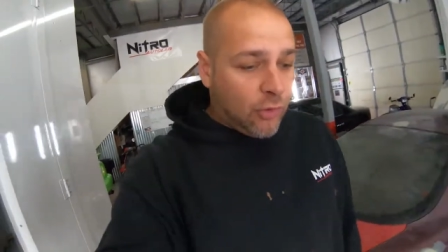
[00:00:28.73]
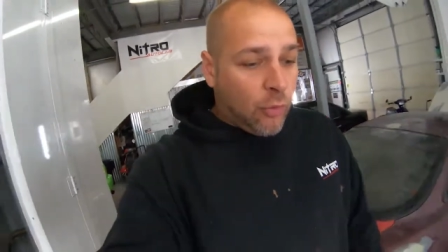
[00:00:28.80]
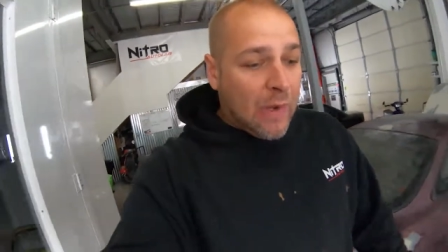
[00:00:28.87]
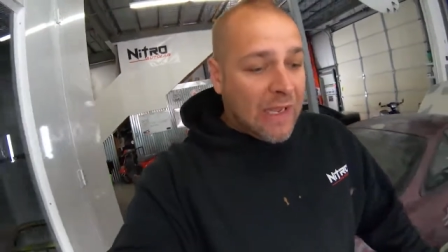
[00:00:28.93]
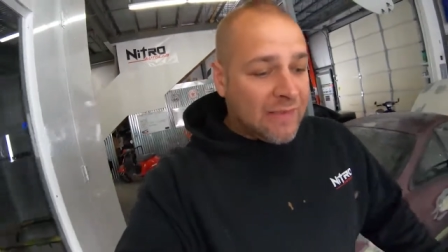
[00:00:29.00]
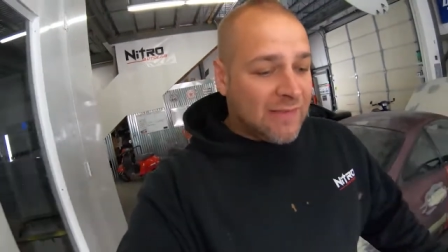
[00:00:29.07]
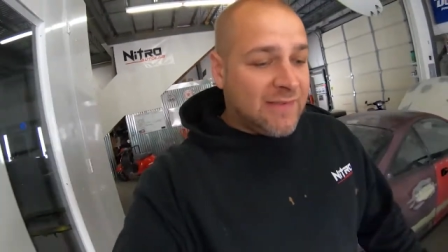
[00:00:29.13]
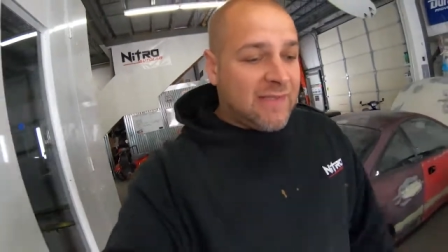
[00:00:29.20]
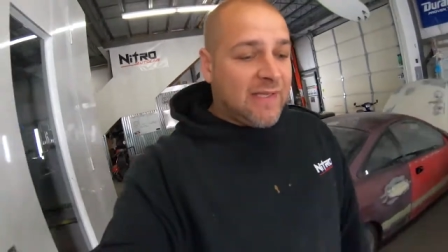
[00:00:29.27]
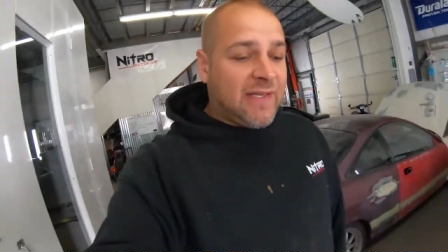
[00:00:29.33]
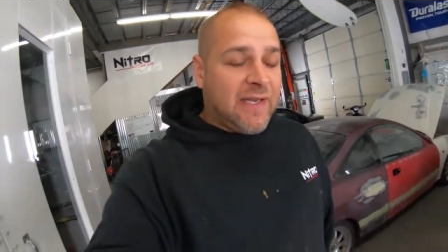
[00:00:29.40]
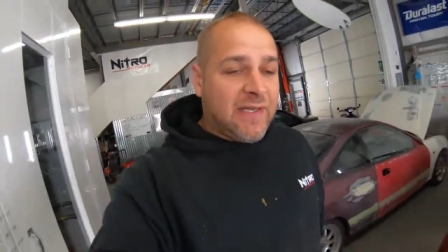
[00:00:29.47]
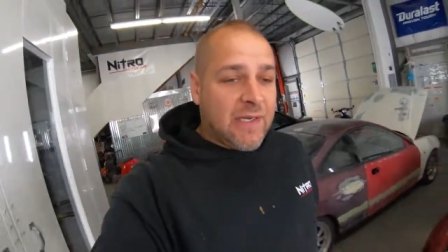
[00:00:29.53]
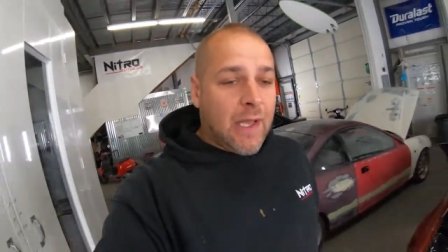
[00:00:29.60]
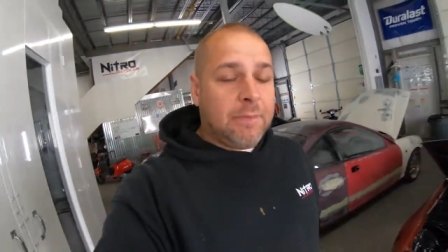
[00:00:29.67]
while since I
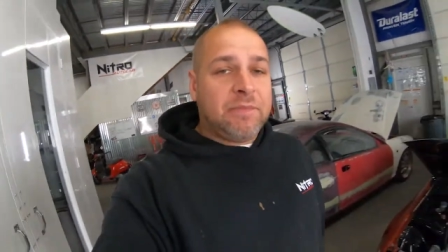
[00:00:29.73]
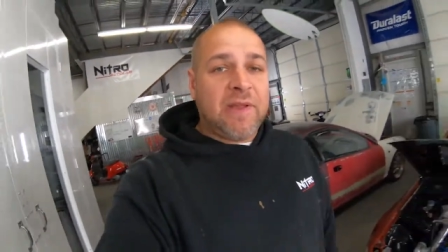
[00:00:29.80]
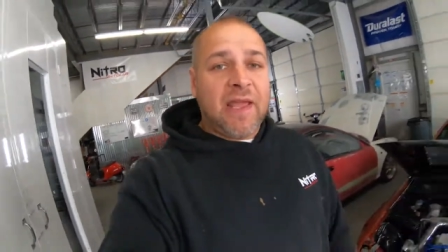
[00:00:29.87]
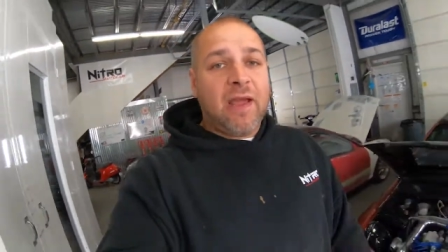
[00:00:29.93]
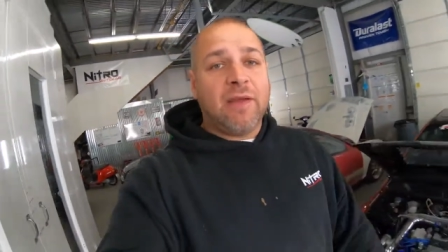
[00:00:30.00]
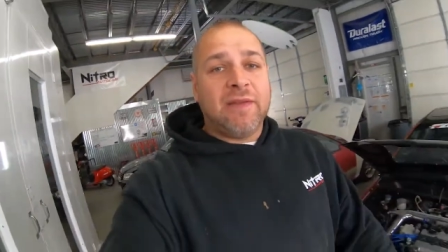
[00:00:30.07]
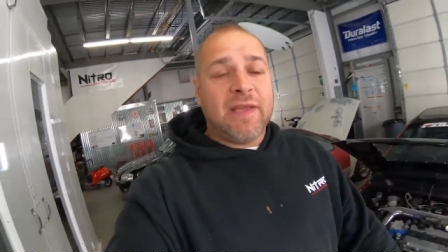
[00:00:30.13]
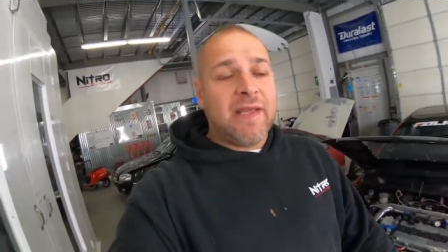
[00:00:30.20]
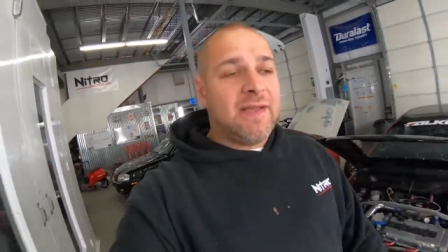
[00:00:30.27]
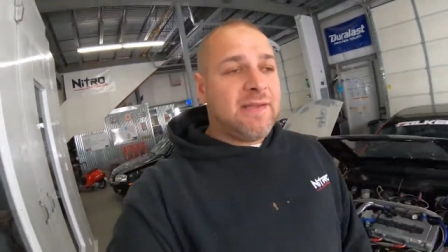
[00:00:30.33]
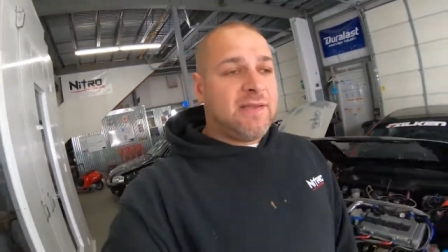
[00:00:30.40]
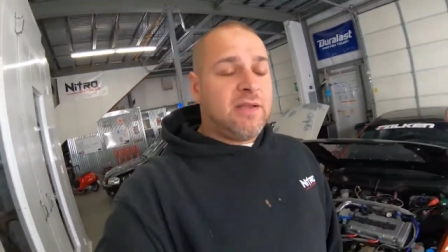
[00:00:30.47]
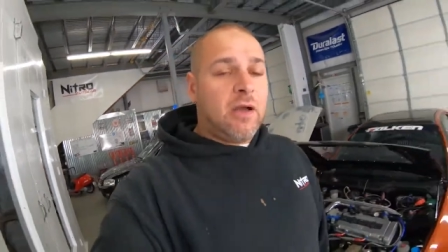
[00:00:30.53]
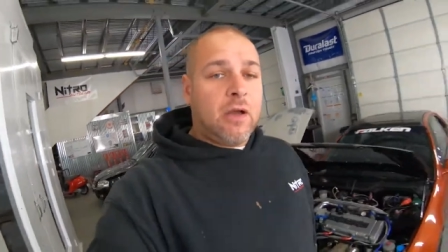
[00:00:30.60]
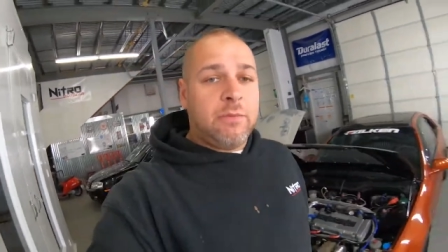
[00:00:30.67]
did an update on the
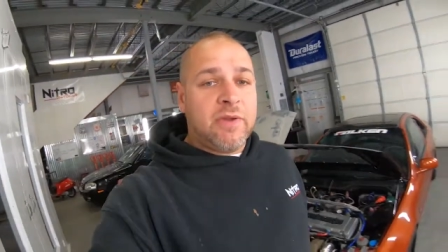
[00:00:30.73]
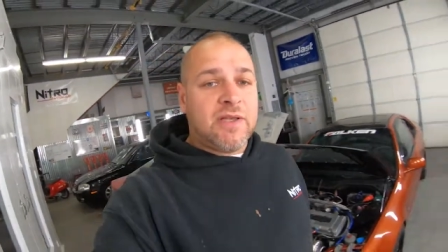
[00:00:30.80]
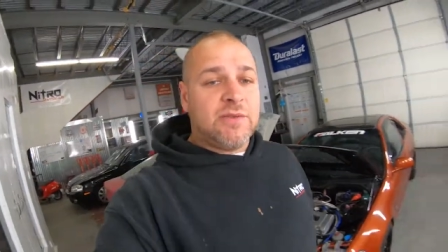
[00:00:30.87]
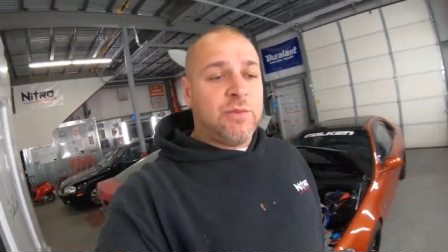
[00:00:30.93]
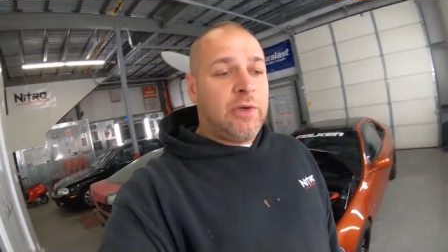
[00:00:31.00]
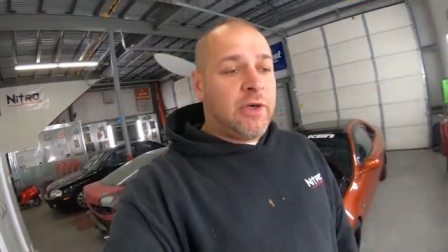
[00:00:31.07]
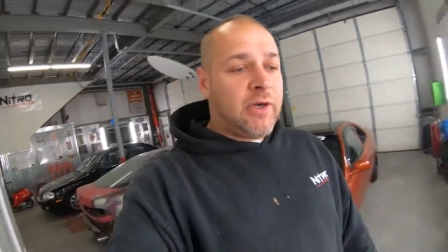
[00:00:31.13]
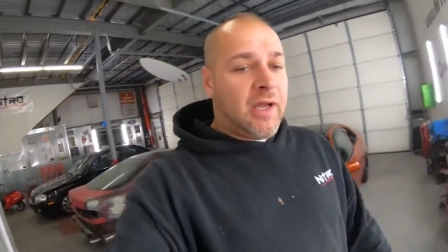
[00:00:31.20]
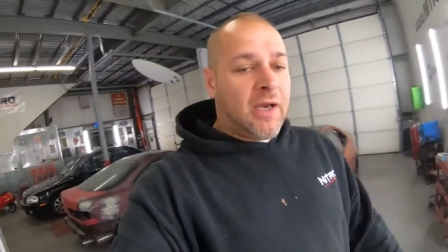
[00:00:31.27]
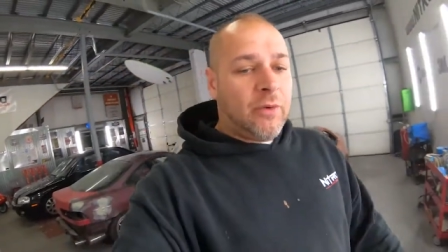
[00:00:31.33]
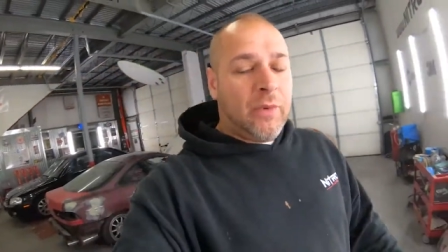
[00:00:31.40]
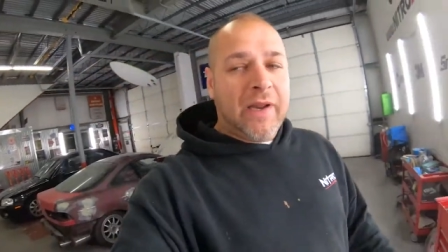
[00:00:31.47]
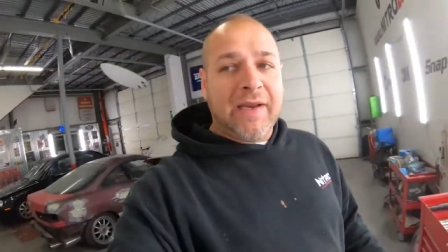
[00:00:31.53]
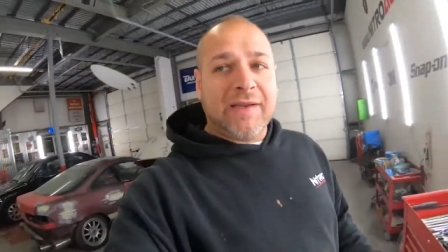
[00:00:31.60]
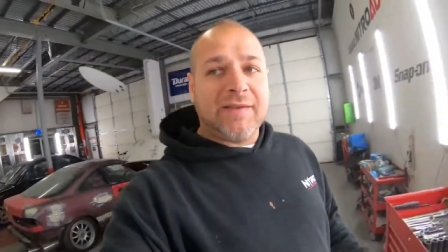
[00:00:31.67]
install because we were kind of
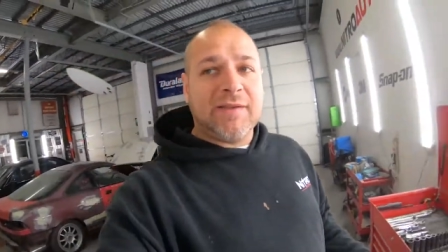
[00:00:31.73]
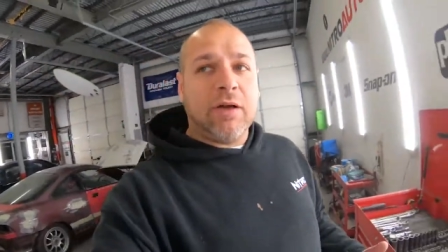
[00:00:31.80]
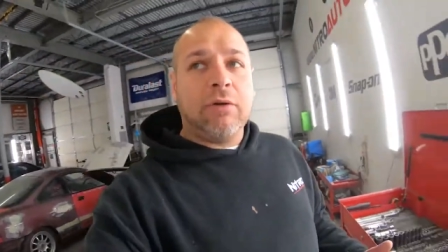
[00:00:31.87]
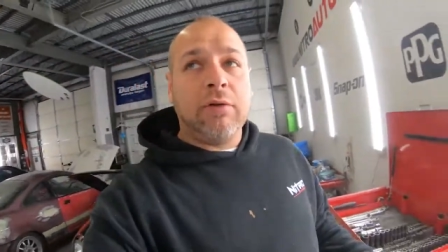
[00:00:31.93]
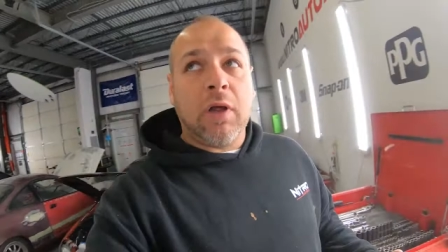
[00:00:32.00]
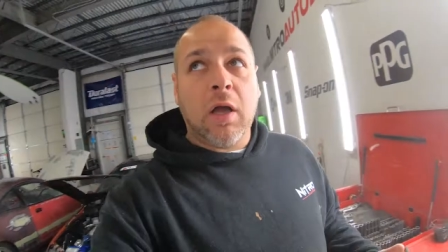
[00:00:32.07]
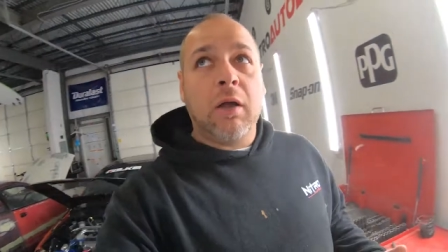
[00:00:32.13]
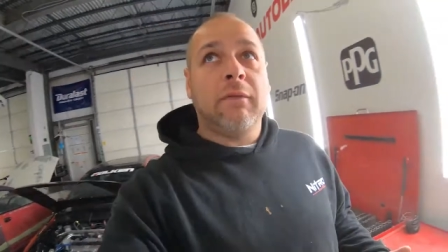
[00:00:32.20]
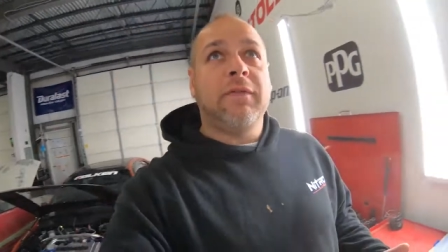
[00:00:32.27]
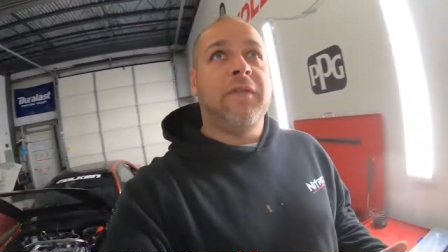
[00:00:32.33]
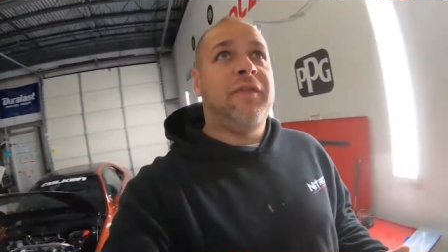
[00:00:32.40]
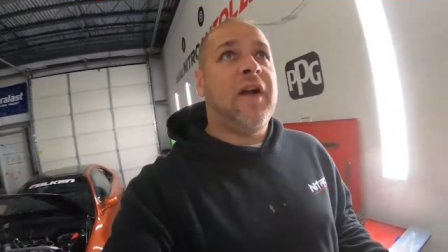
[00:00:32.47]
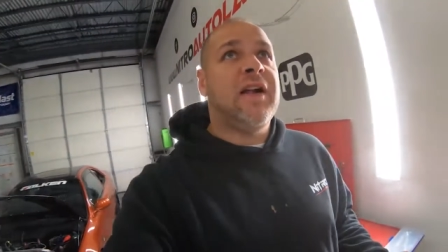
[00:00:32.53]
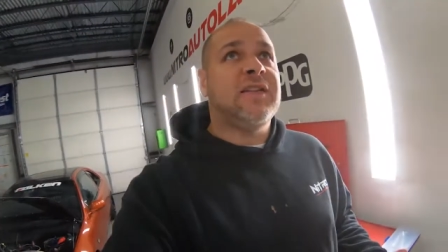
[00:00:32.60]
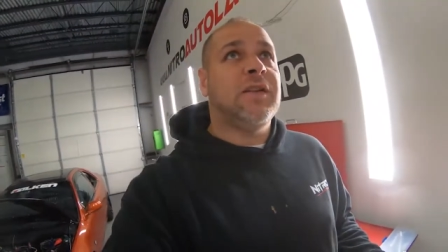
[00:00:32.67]
waiting so long for the
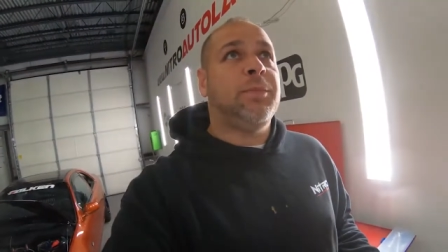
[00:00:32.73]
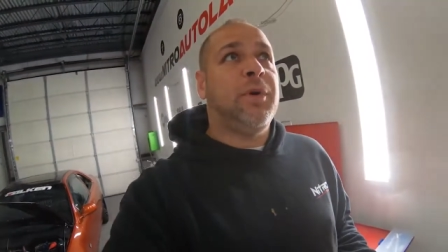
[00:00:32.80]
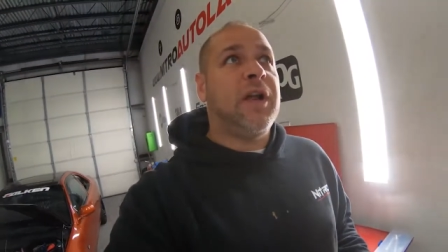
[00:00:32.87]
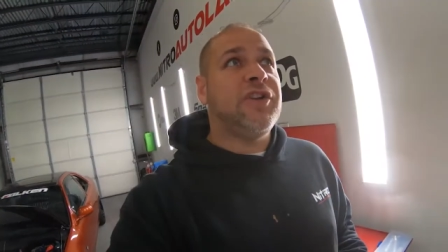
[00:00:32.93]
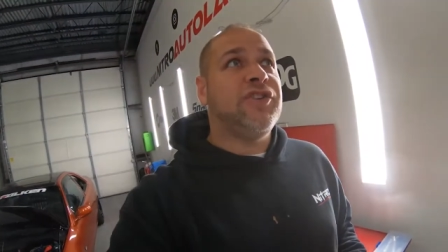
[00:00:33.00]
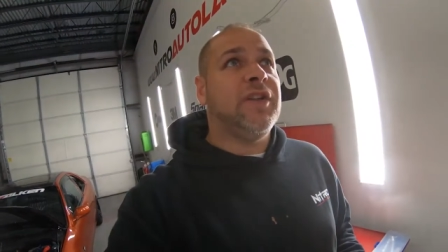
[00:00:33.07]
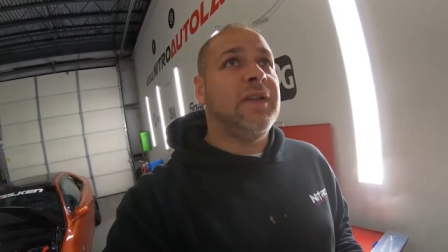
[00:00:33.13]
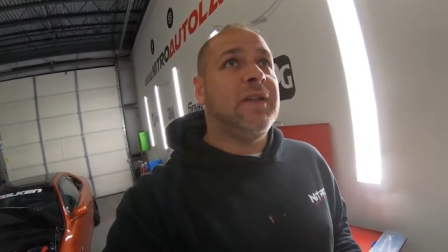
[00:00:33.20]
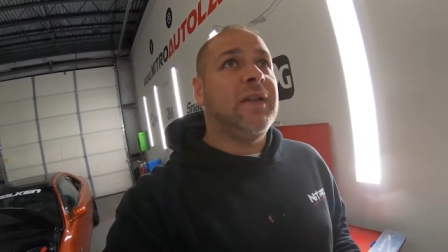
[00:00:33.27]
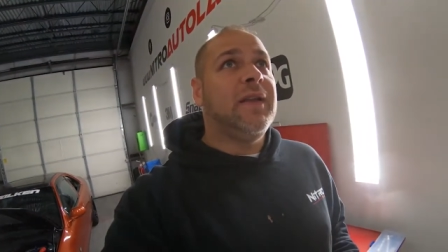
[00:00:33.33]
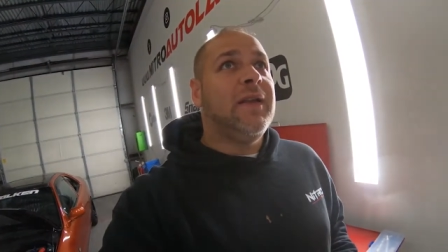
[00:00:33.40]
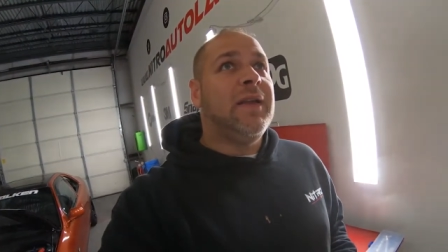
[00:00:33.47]
fire suppression